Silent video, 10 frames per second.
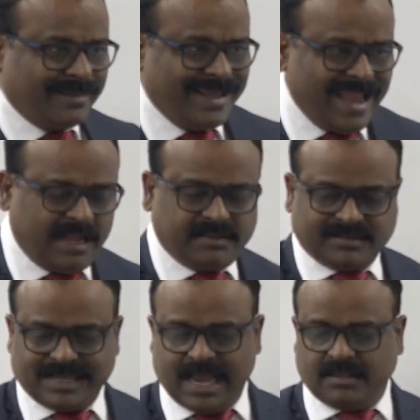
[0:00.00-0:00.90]
the
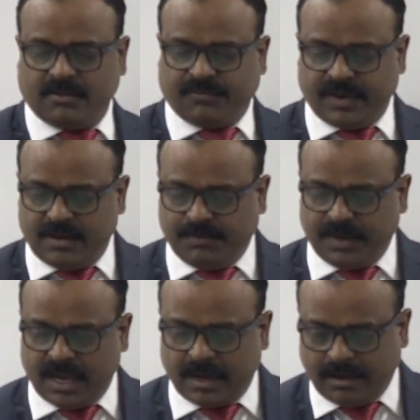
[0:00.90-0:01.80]
exercise of
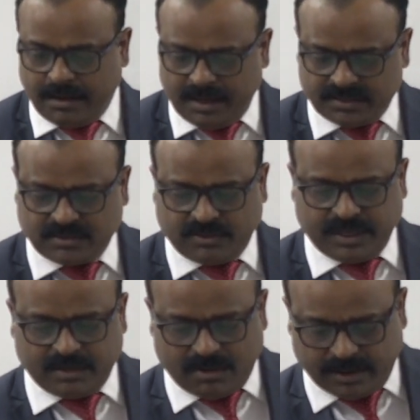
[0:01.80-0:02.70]
NPR is
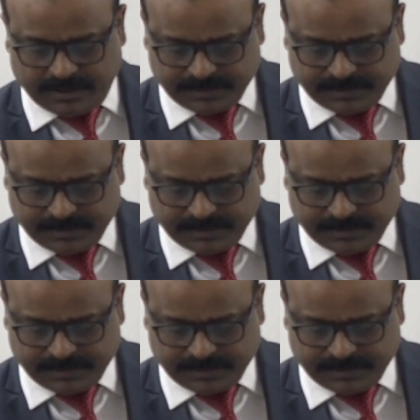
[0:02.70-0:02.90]
going on.